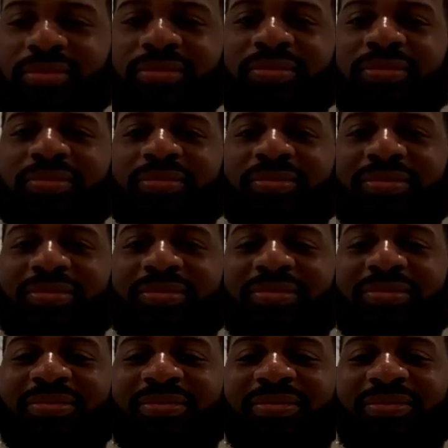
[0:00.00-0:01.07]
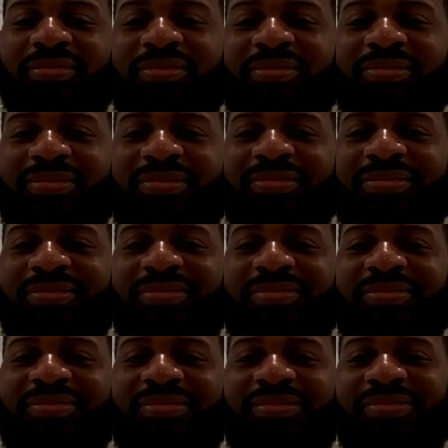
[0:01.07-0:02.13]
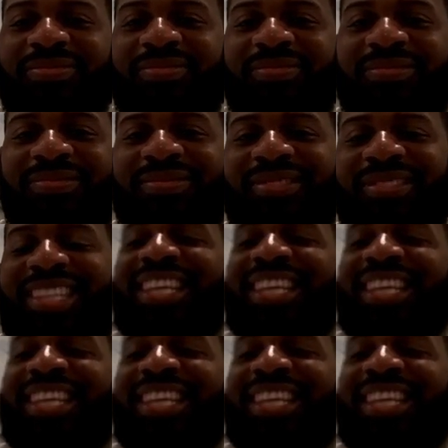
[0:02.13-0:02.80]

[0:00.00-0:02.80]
No words are spoken by the person on screen.